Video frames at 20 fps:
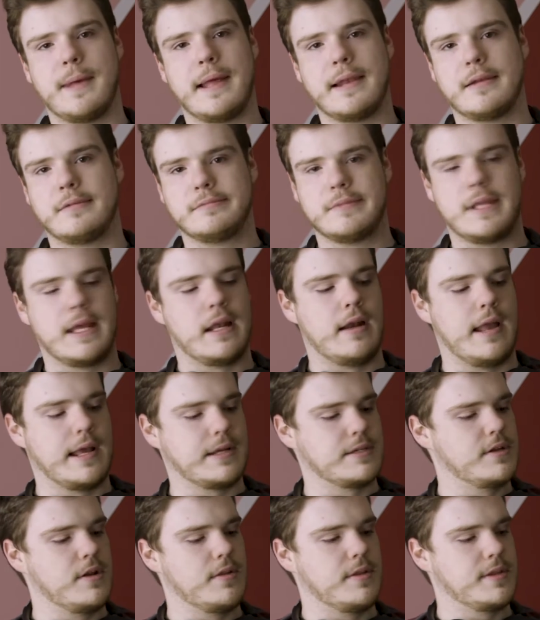I don't
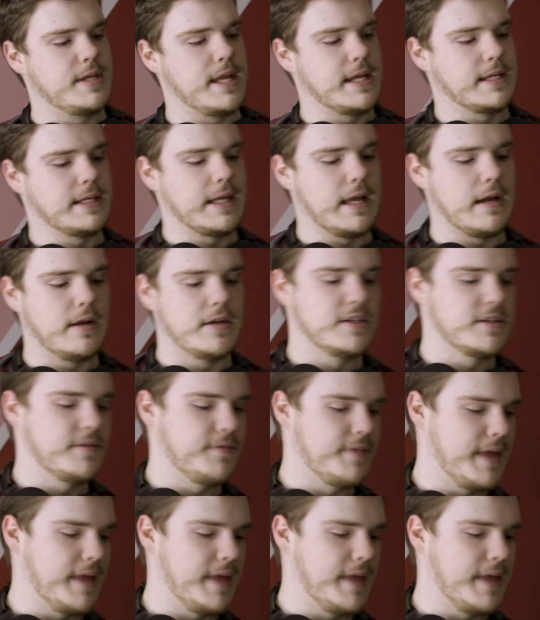actually know the technicalities of